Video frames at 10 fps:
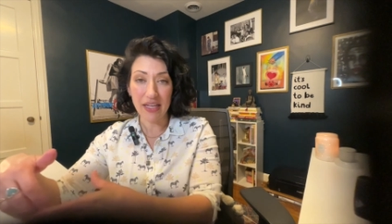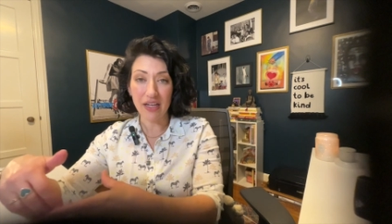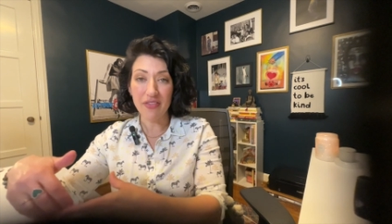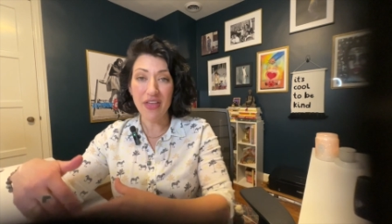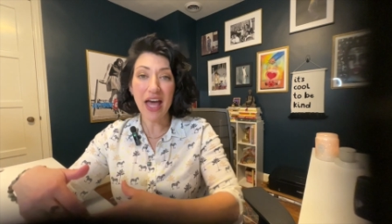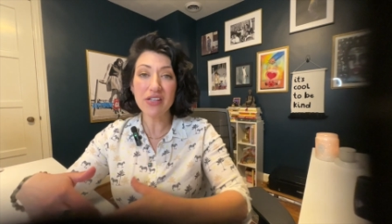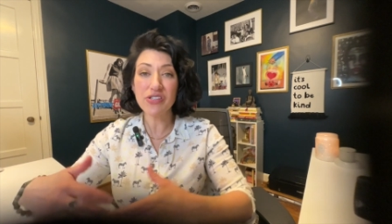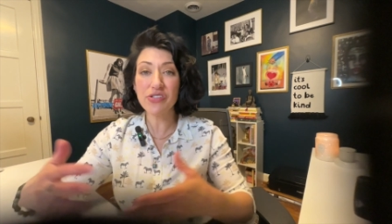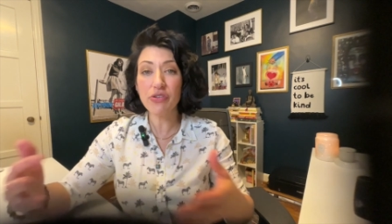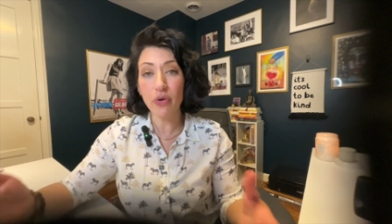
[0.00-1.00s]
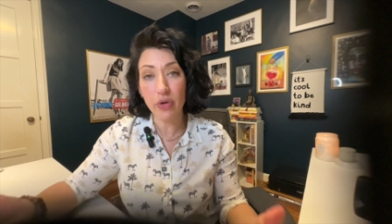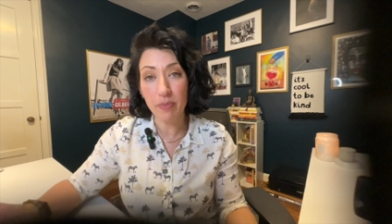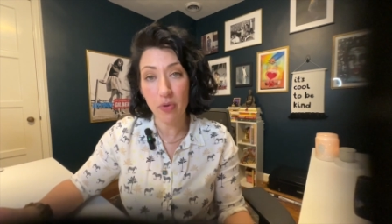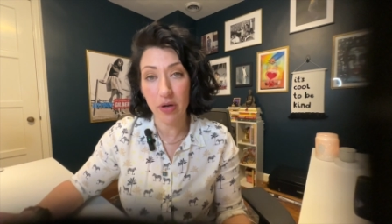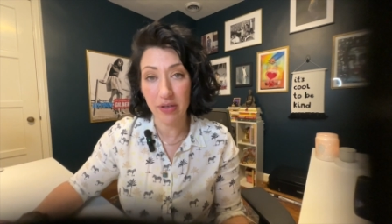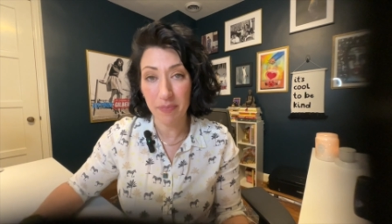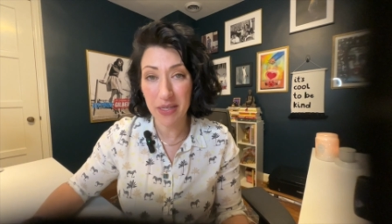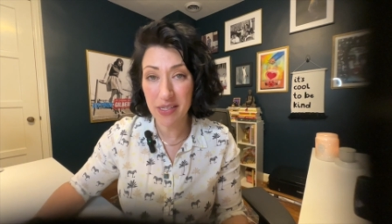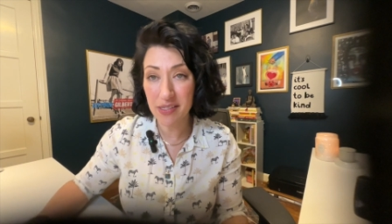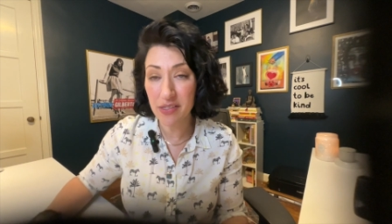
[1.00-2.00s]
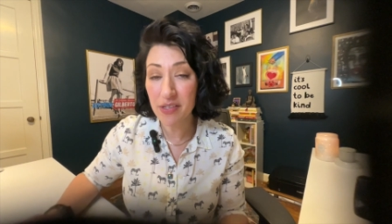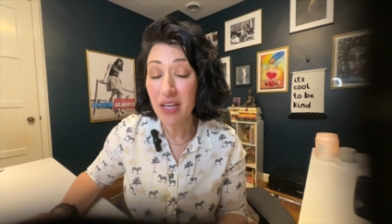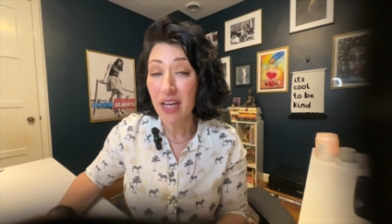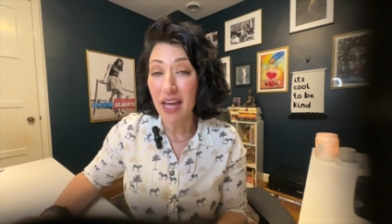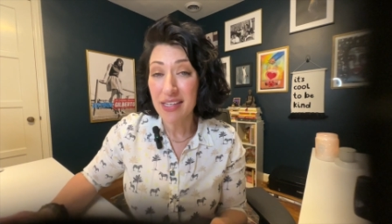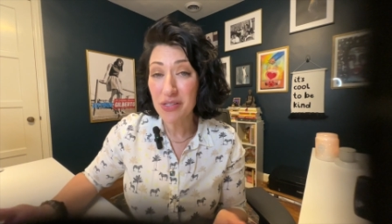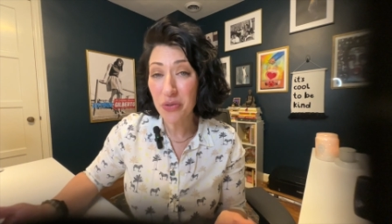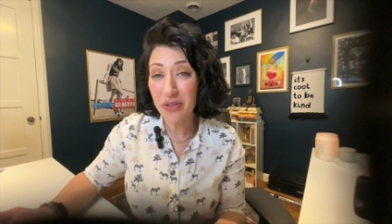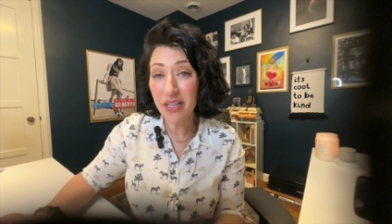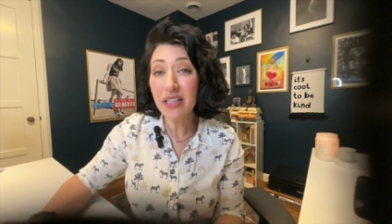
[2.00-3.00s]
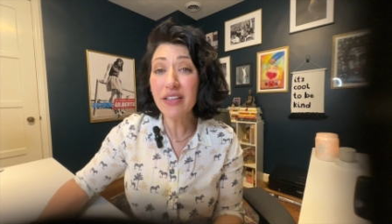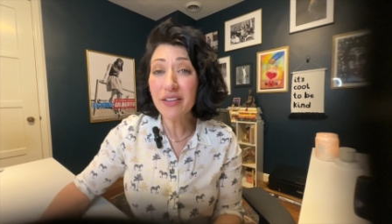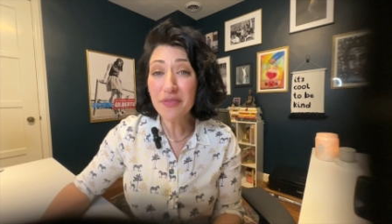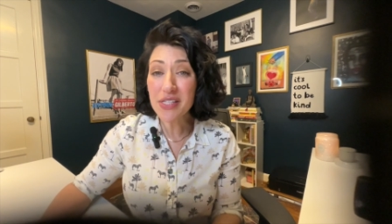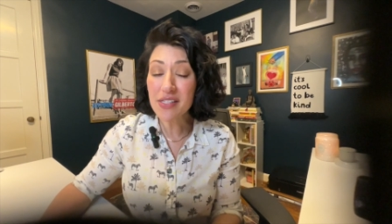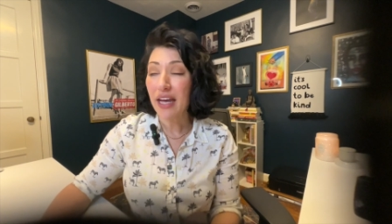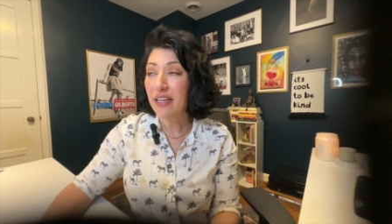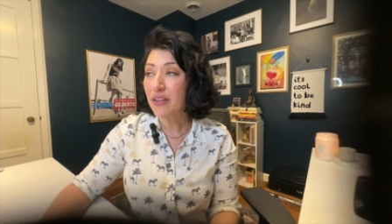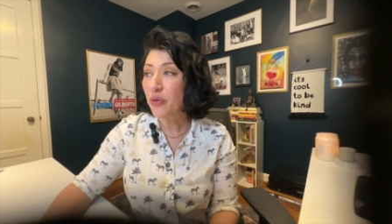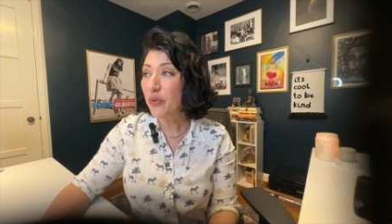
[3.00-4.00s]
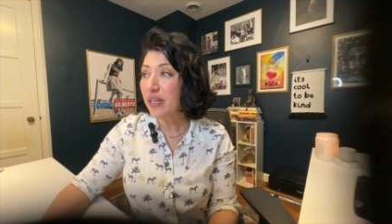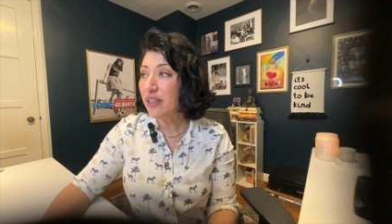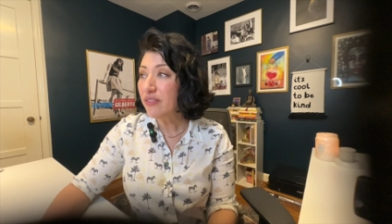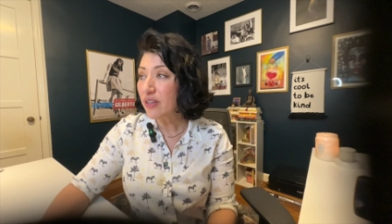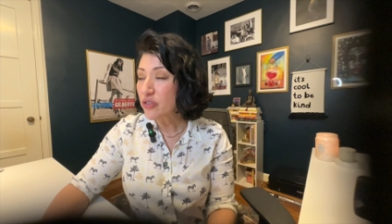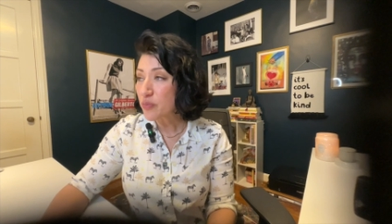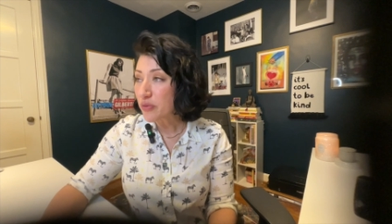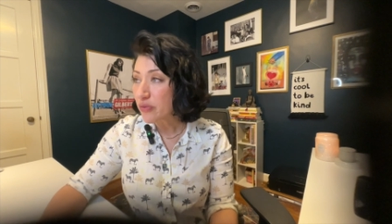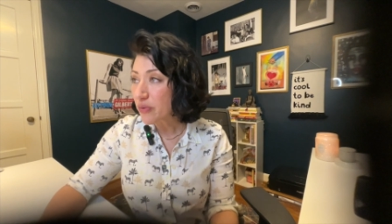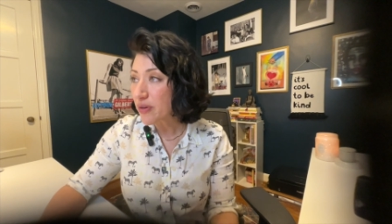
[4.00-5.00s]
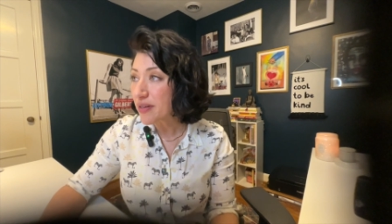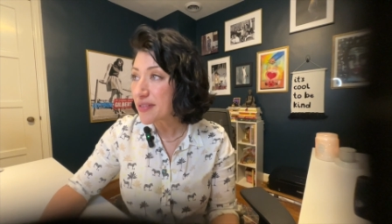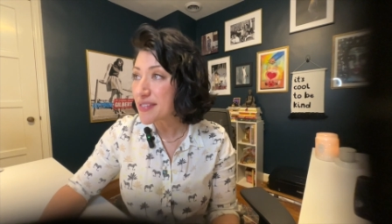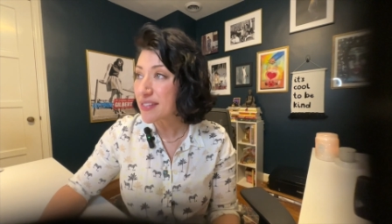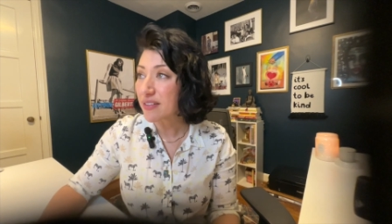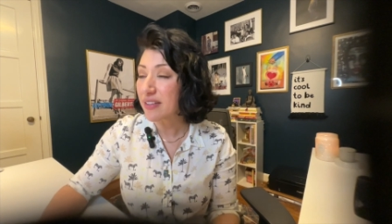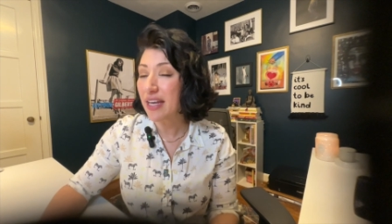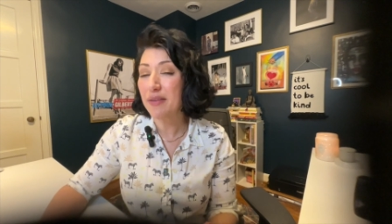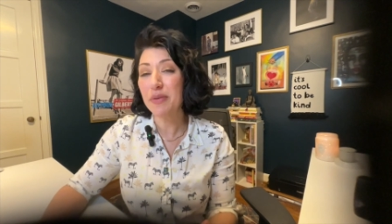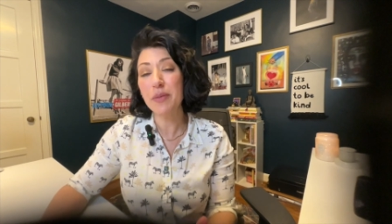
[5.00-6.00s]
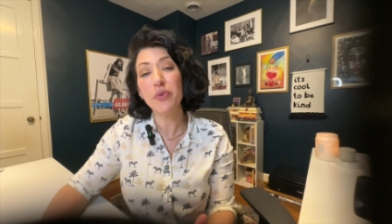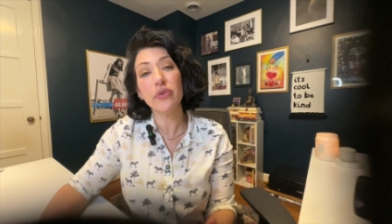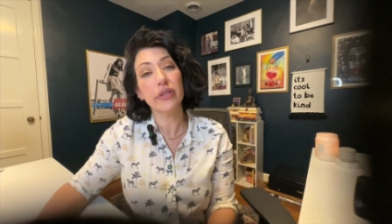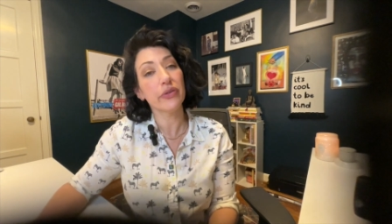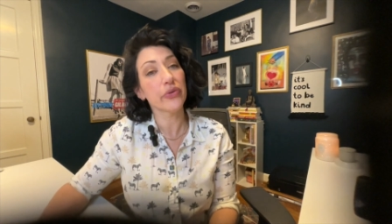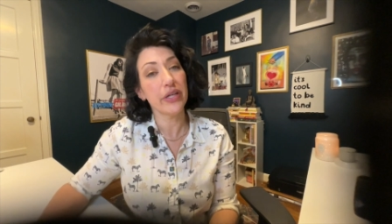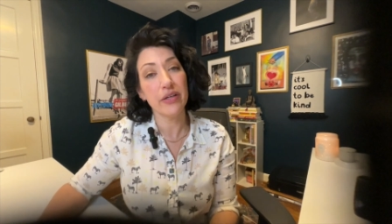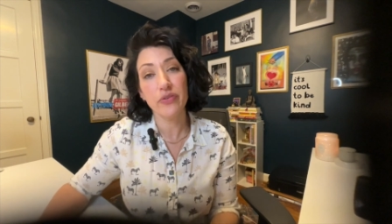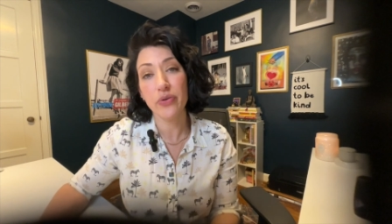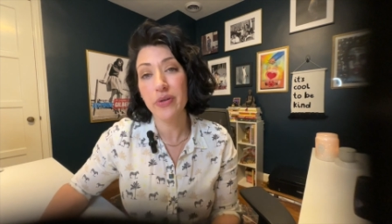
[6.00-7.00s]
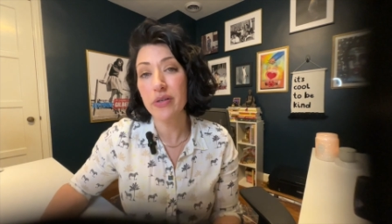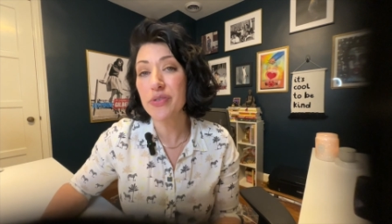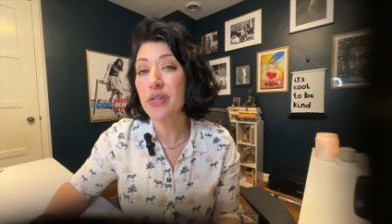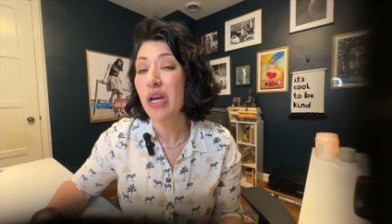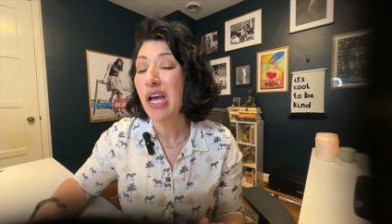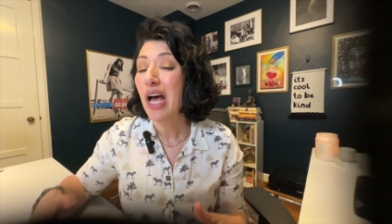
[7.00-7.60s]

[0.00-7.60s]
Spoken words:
And that is so important because as creatives and creative entrepreneurs and people in creative careers,